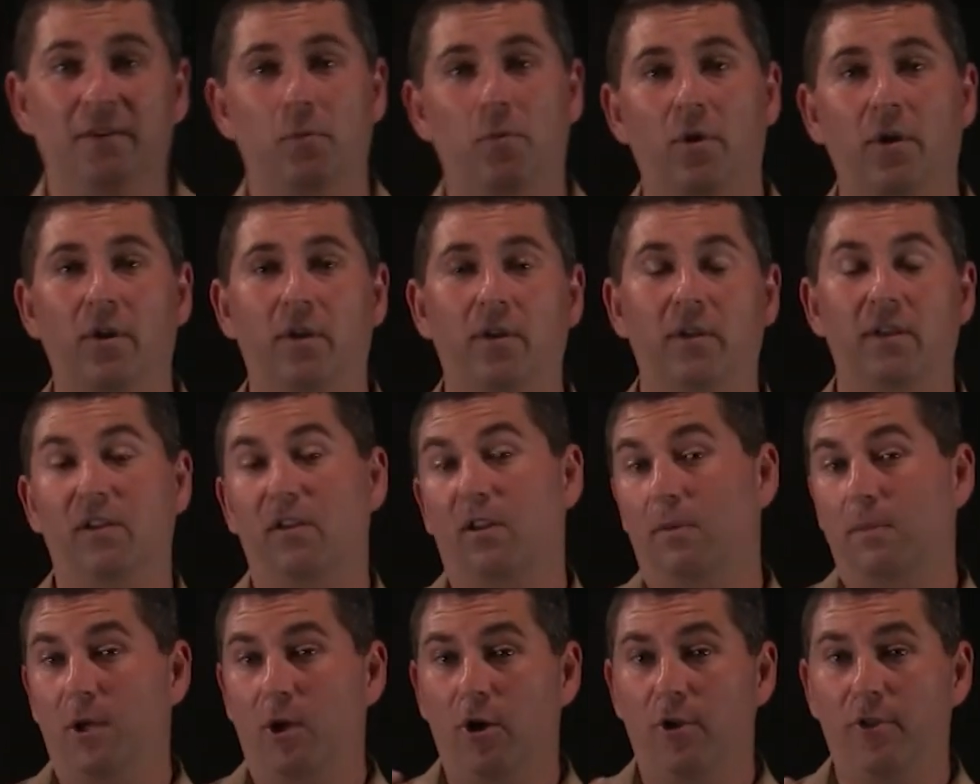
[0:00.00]
and it's
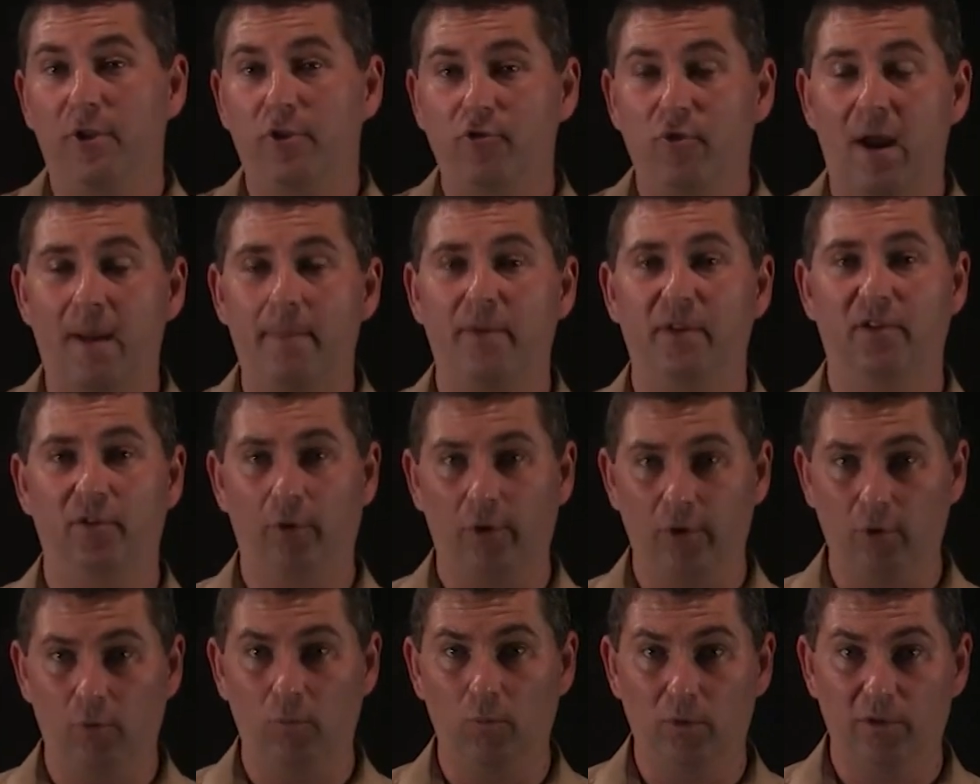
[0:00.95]
going to be called the
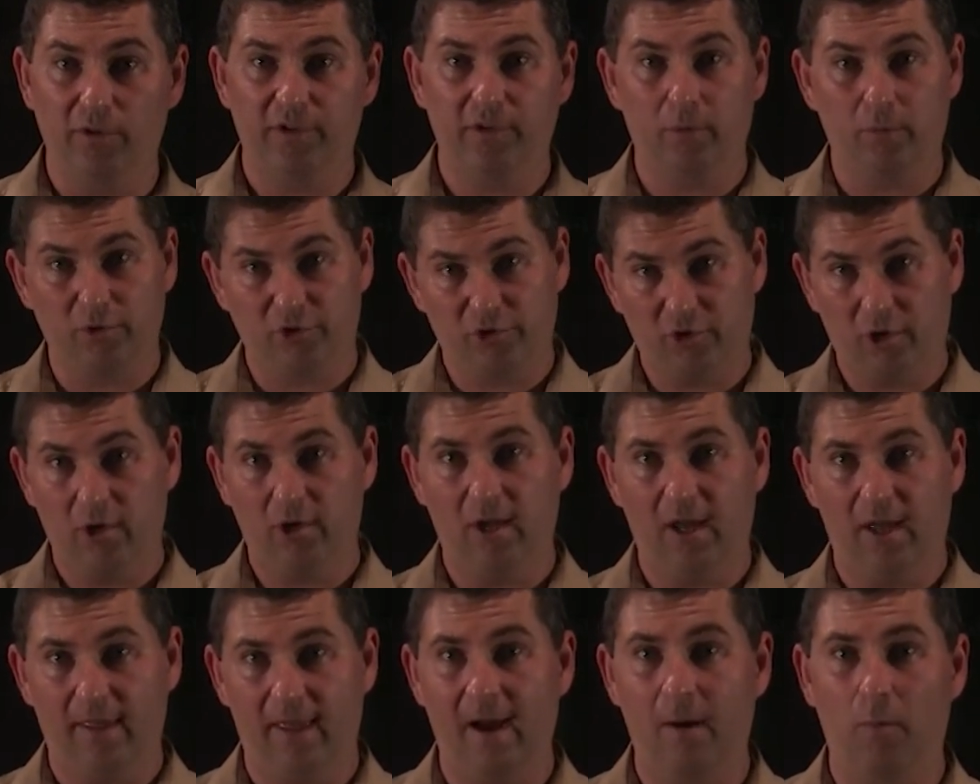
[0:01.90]
Trapezoidal Rule. So we'll show you
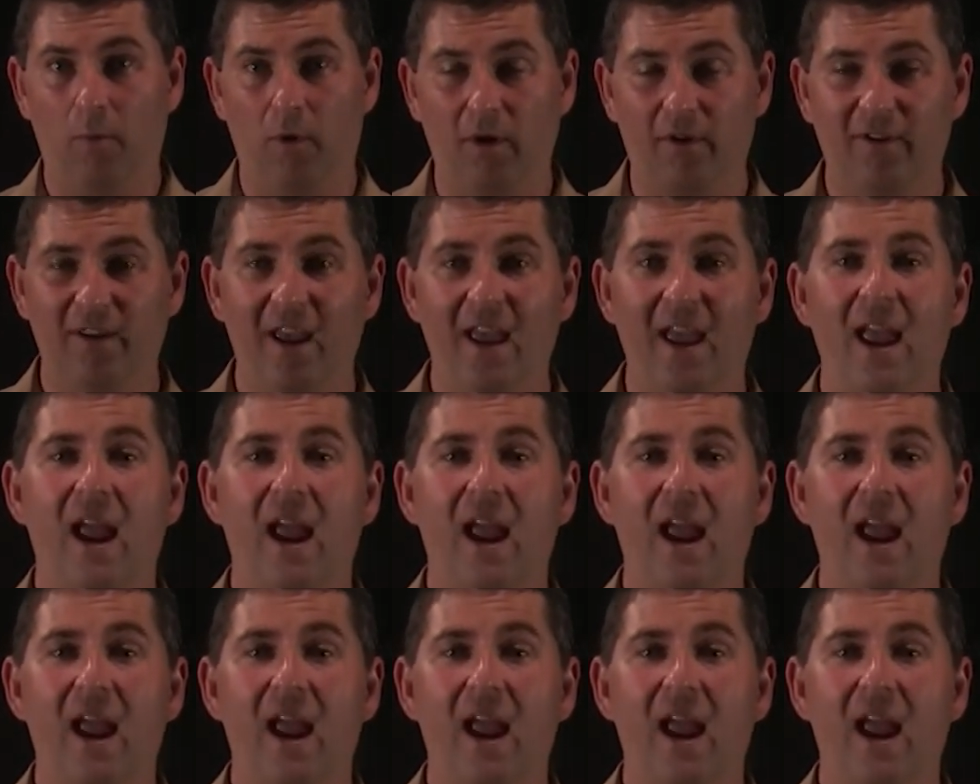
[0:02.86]
how that works.